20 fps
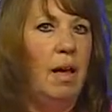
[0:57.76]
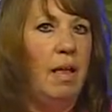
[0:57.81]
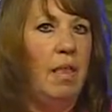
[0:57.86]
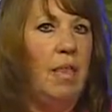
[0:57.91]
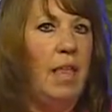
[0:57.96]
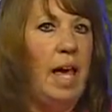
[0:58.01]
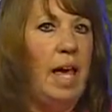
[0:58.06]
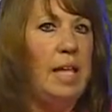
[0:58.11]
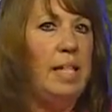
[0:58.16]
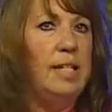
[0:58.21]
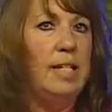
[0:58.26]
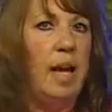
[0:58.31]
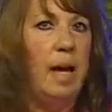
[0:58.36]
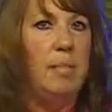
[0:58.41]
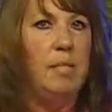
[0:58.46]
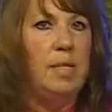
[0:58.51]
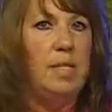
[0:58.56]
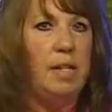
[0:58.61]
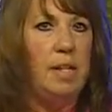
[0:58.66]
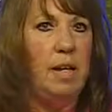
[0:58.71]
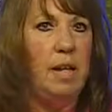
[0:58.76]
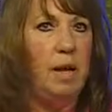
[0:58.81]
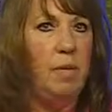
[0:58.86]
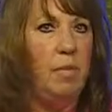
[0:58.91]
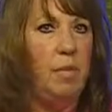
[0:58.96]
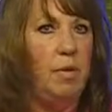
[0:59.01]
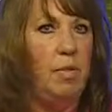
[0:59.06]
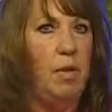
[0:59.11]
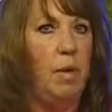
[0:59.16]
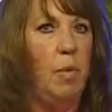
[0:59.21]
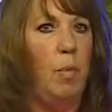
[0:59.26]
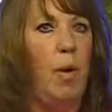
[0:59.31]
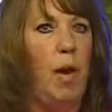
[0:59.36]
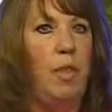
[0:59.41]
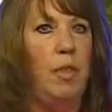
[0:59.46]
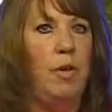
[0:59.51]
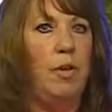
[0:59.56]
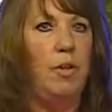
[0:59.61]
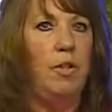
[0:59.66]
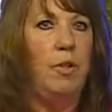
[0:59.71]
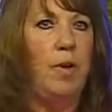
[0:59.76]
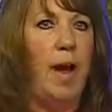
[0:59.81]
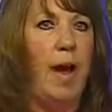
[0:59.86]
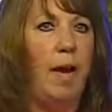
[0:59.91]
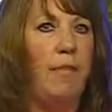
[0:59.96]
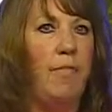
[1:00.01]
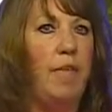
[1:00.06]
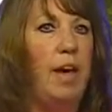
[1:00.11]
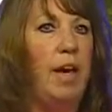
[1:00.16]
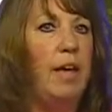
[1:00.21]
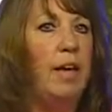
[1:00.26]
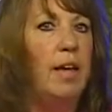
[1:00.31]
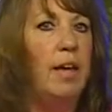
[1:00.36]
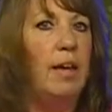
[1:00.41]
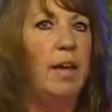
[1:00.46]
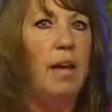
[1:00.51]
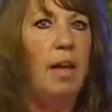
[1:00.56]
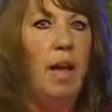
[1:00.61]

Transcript: Thanks, I'm Cindy with your weather and traffic.